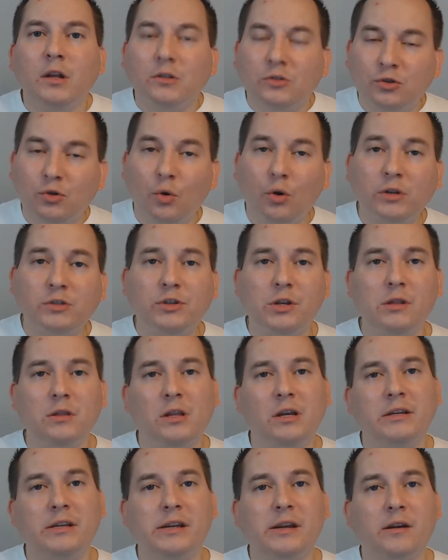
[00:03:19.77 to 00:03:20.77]
George and
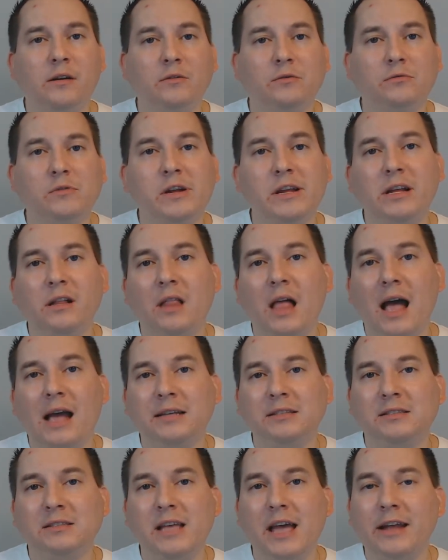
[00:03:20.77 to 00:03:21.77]
Lydia
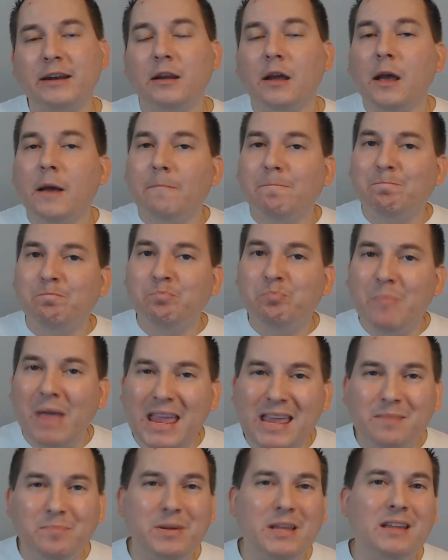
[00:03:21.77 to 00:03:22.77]
realize that
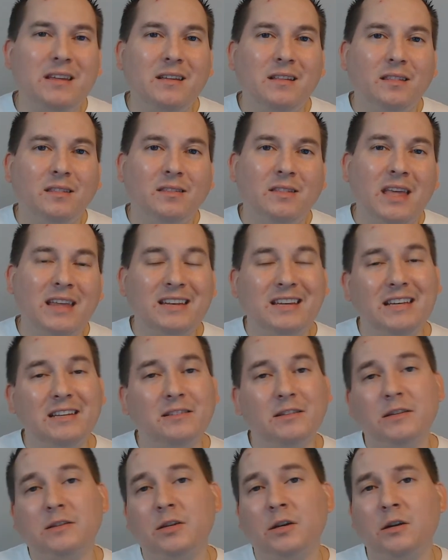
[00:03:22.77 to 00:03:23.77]
maybe they
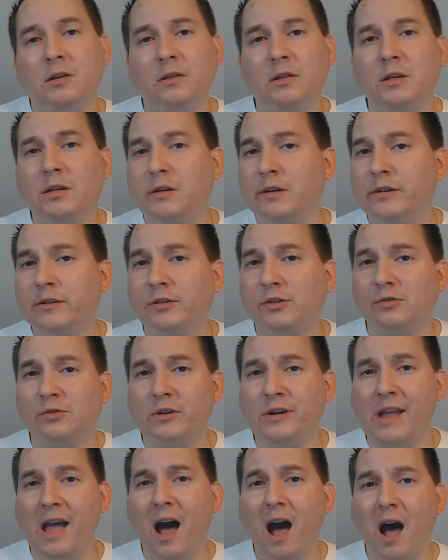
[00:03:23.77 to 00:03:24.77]
need to turn the
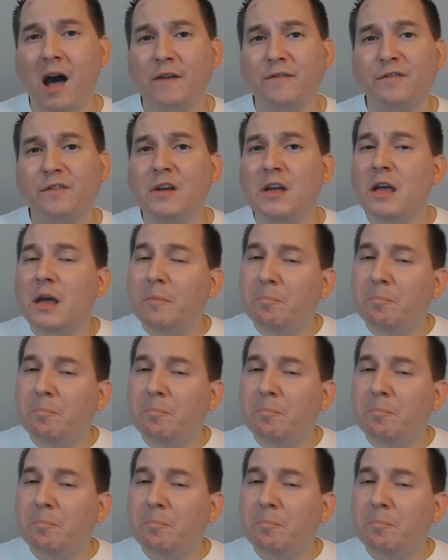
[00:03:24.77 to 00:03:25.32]
nursery off.